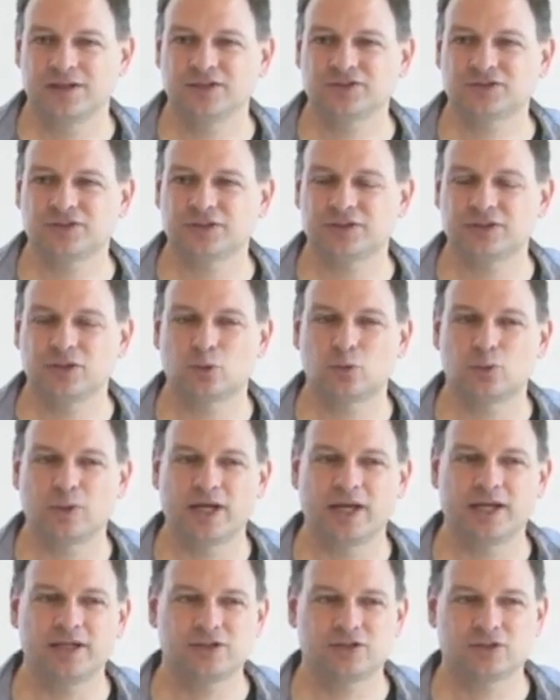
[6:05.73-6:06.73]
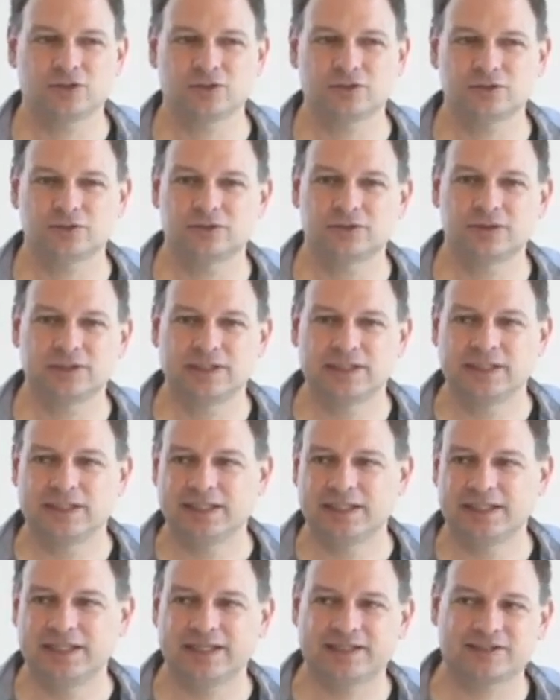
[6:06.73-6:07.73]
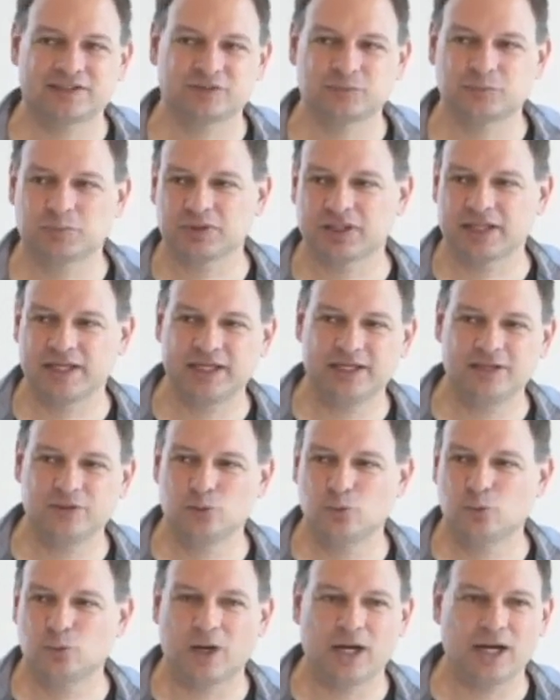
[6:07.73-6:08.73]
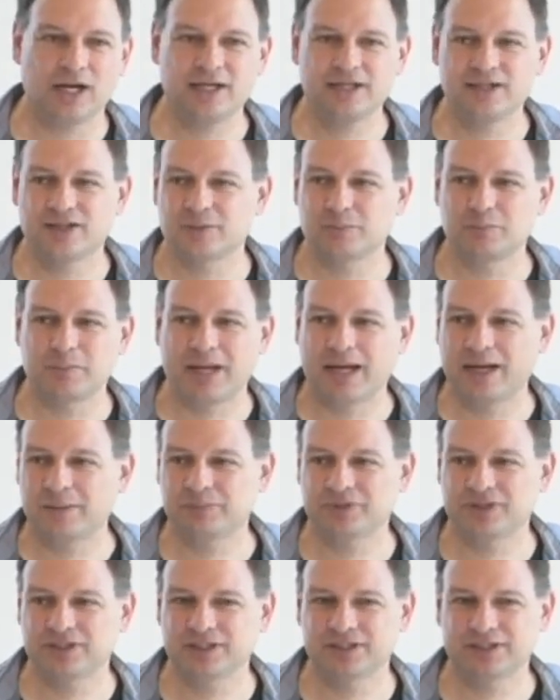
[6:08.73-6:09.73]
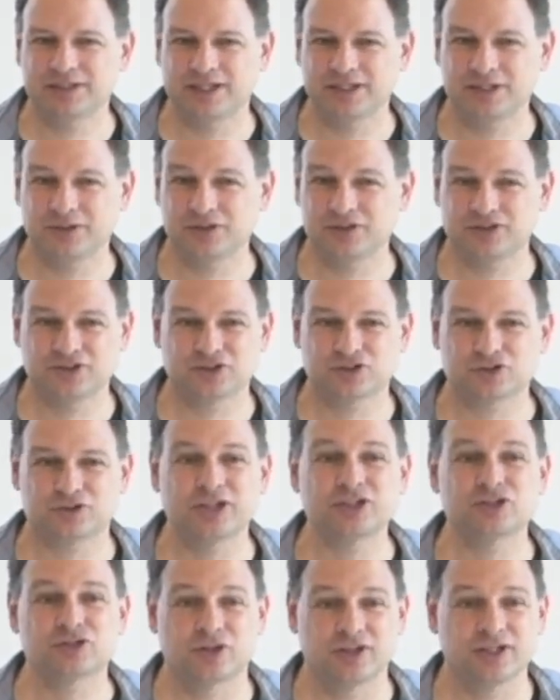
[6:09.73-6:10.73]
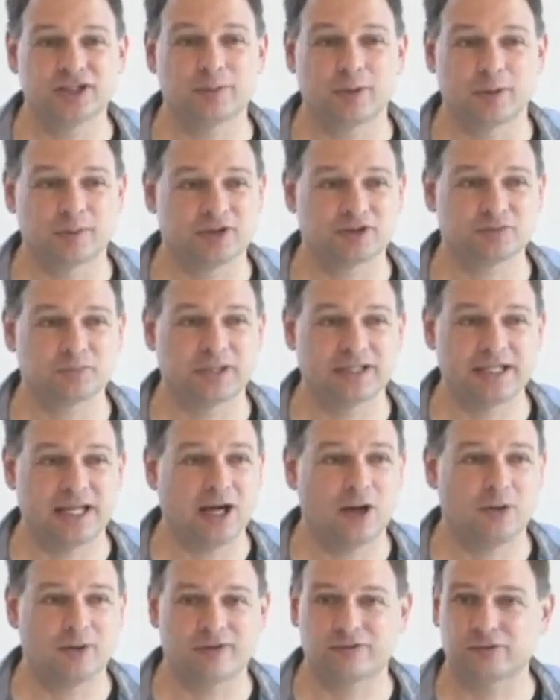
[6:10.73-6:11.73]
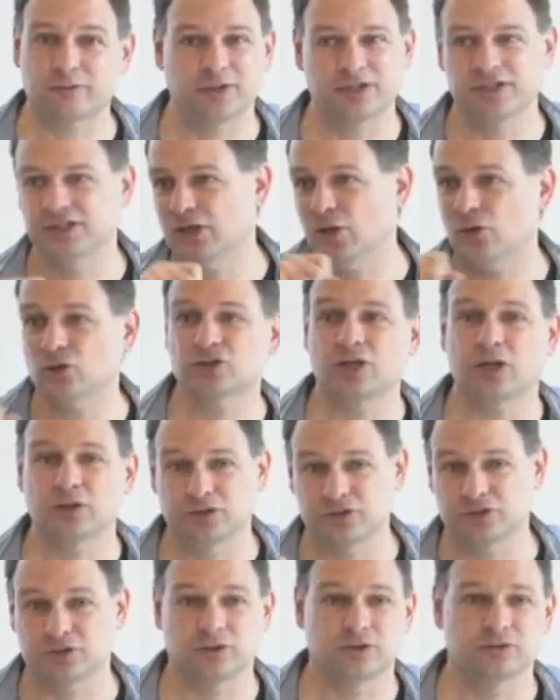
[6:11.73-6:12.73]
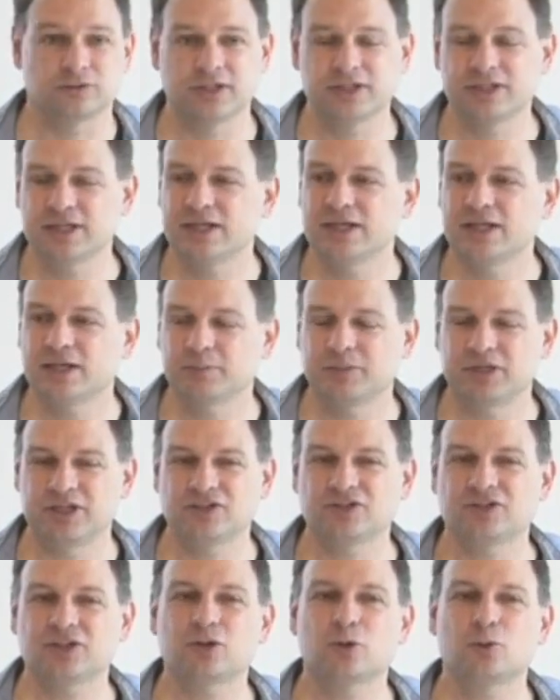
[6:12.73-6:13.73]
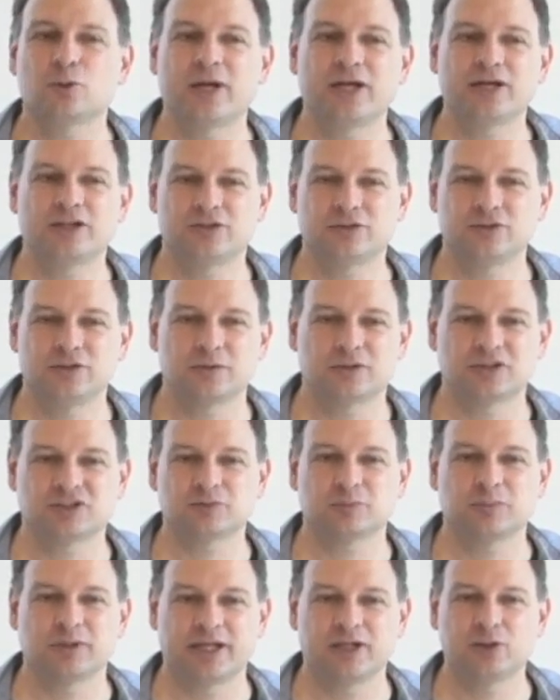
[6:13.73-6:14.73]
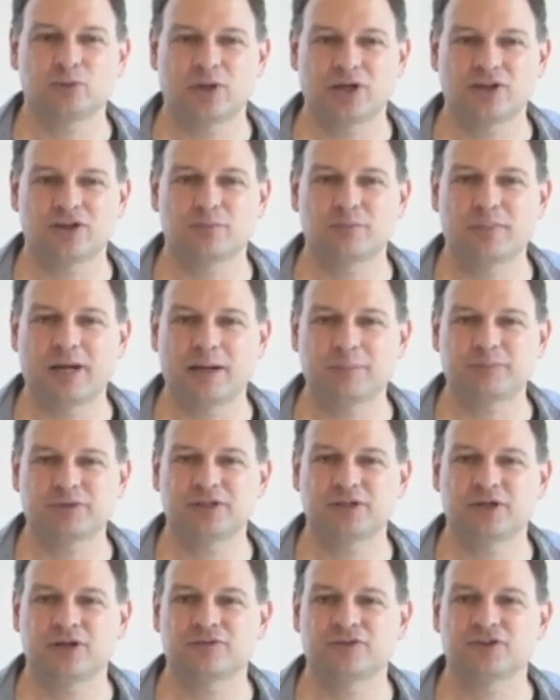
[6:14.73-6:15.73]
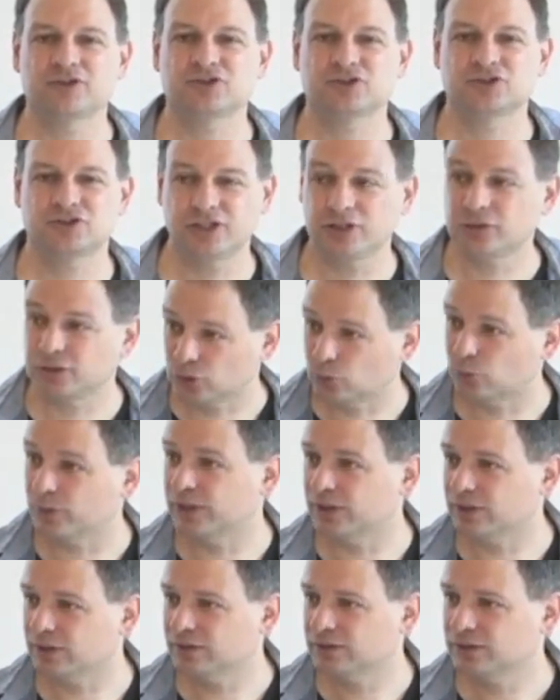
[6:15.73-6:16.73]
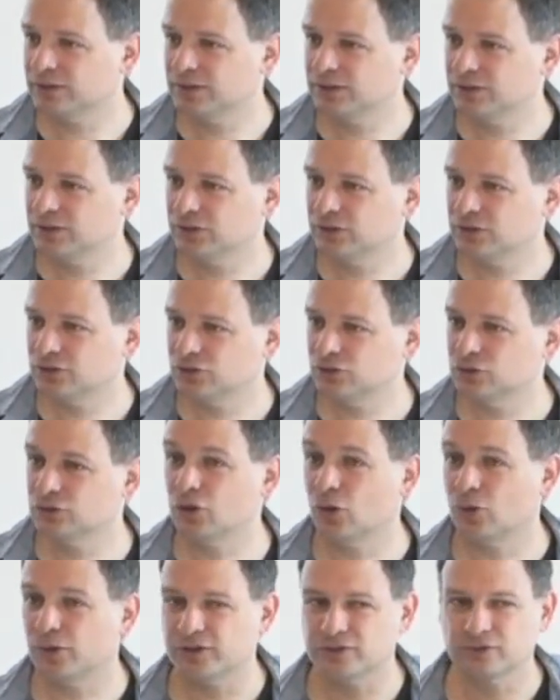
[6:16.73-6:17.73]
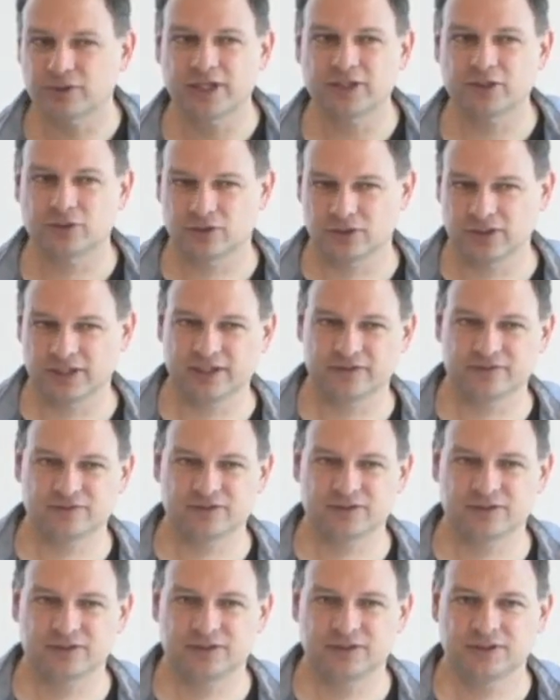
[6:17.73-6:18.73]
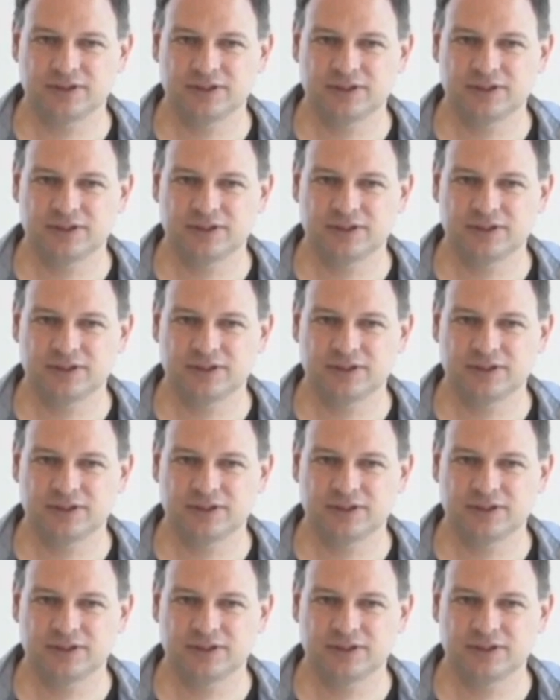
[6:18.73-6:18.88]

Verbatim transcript: Is there a way to explain why the mapping, I know this is strange to think about because by now everybody knows how to turn, right? But is there a way to explain why the mapping of the steering wheel to going right or left